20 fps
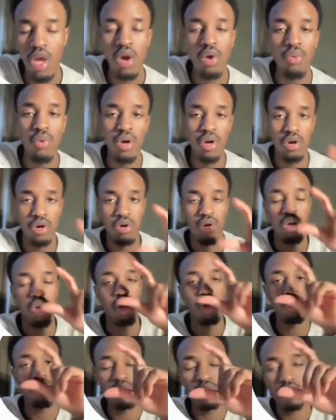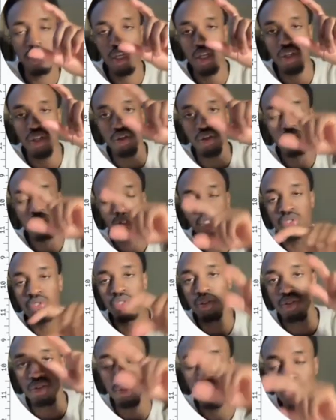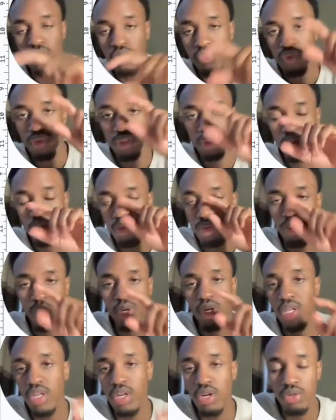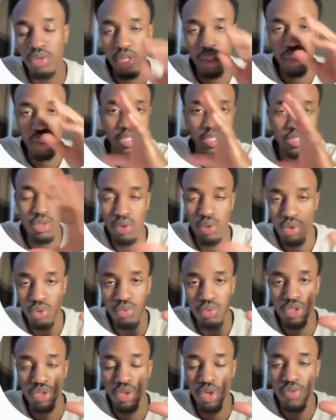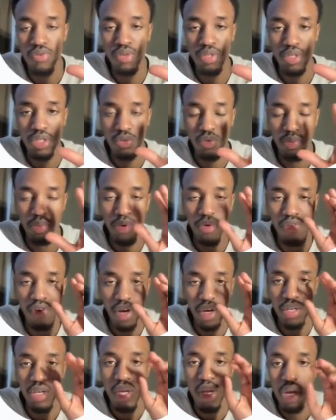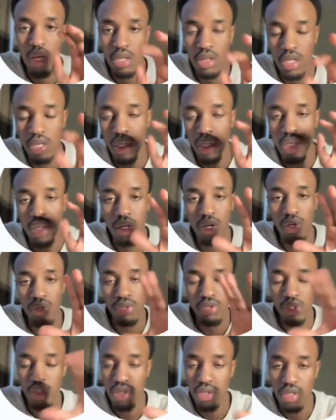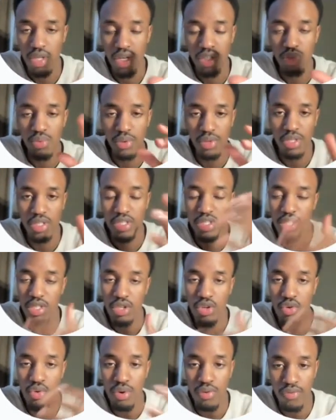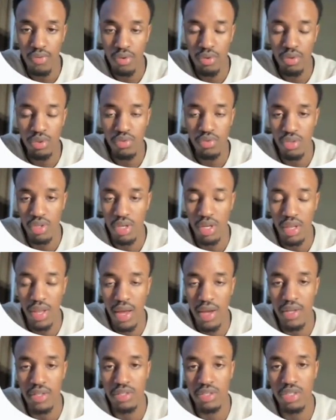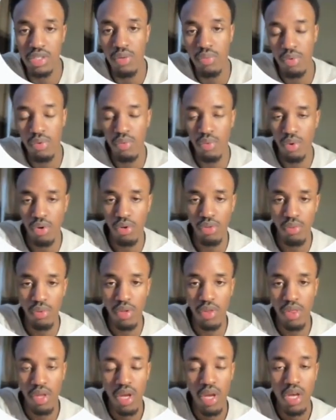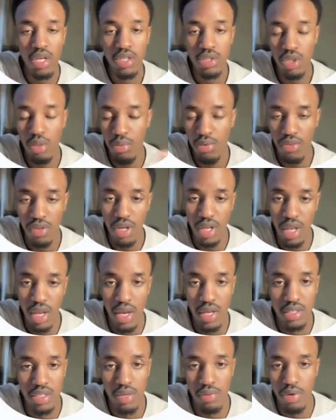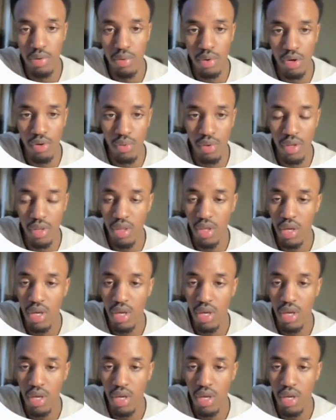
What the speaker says: where you see that there's the servers, so people click on it, they know the service that we provide. They click on the next one, they see the reviews for the clients that we worked with, some of the clients that we work with,